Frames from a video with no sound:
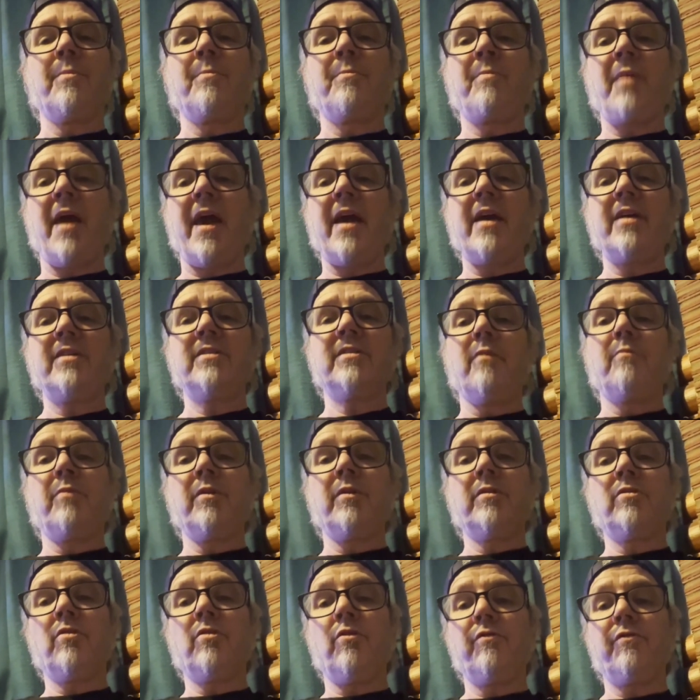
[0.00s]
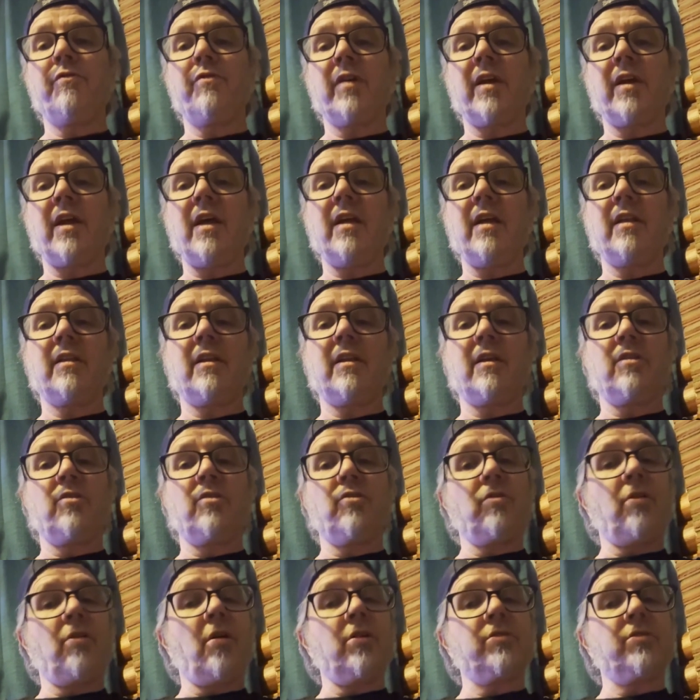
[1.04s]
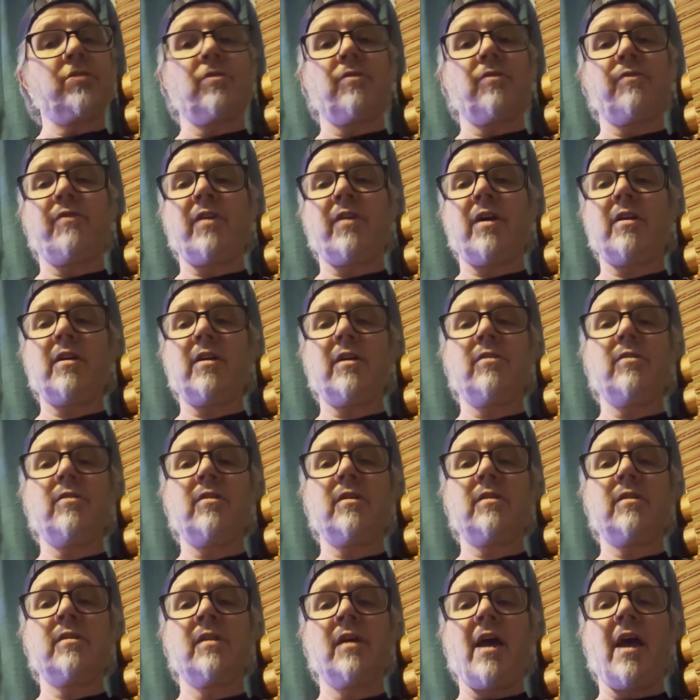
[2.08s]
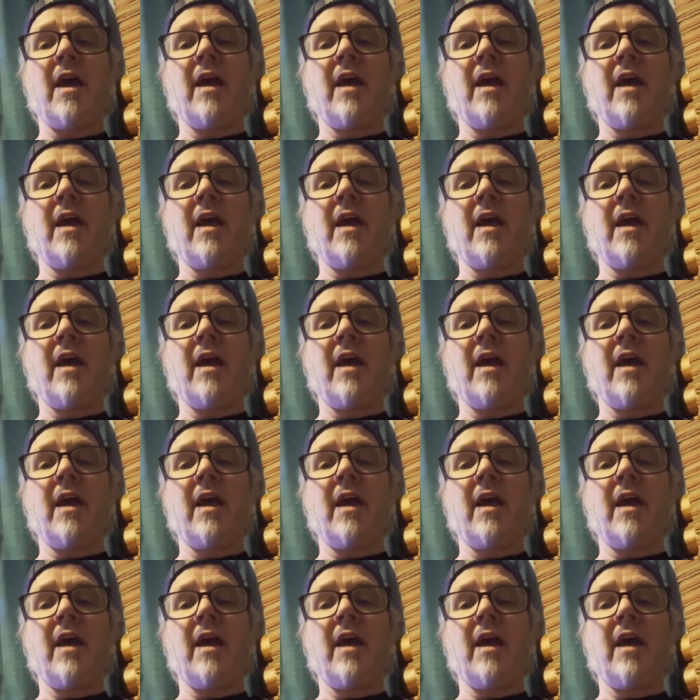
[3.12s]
bass, but don't forget that you're also very good